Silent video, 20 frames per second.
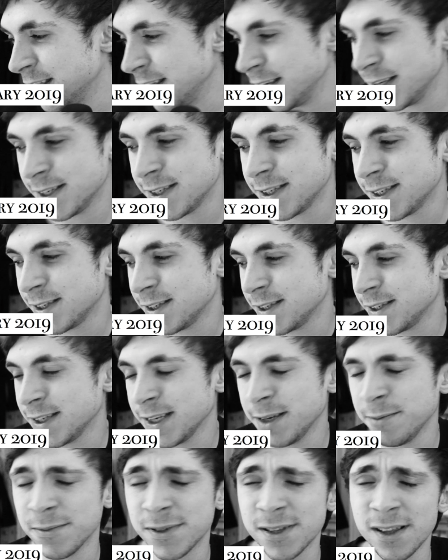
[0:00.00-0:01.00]
This
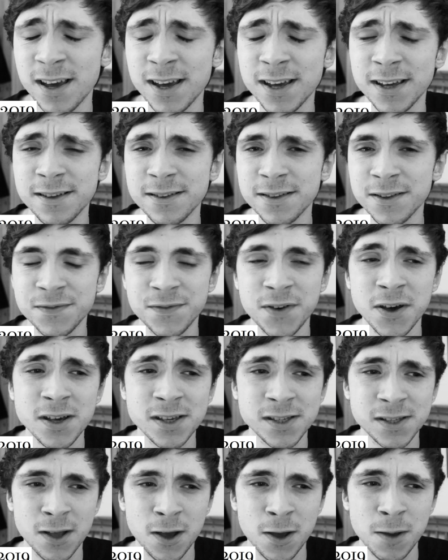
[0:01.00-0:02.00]
seems like the
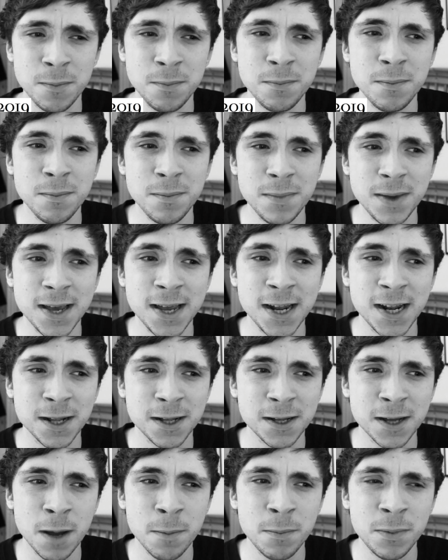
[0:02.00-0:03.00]
first time in
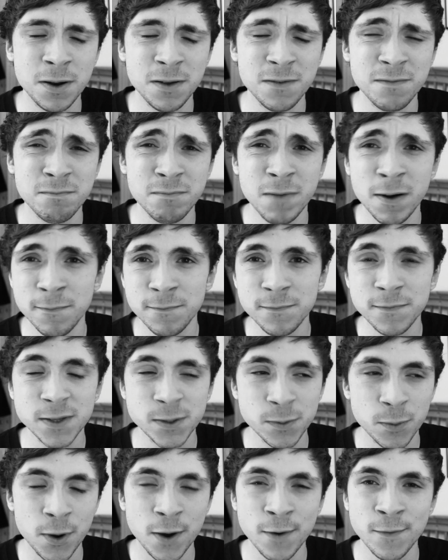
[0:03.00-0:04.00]
a couple of
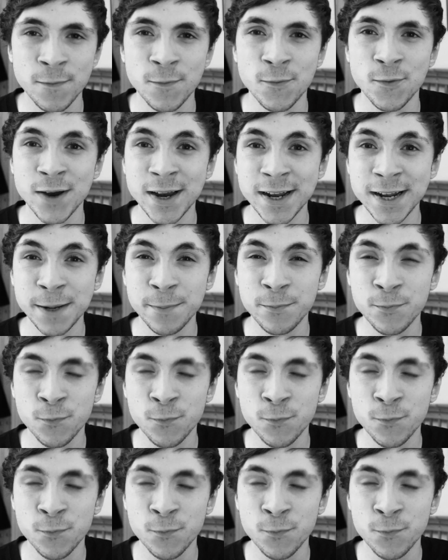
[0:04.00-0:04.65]
months where I've really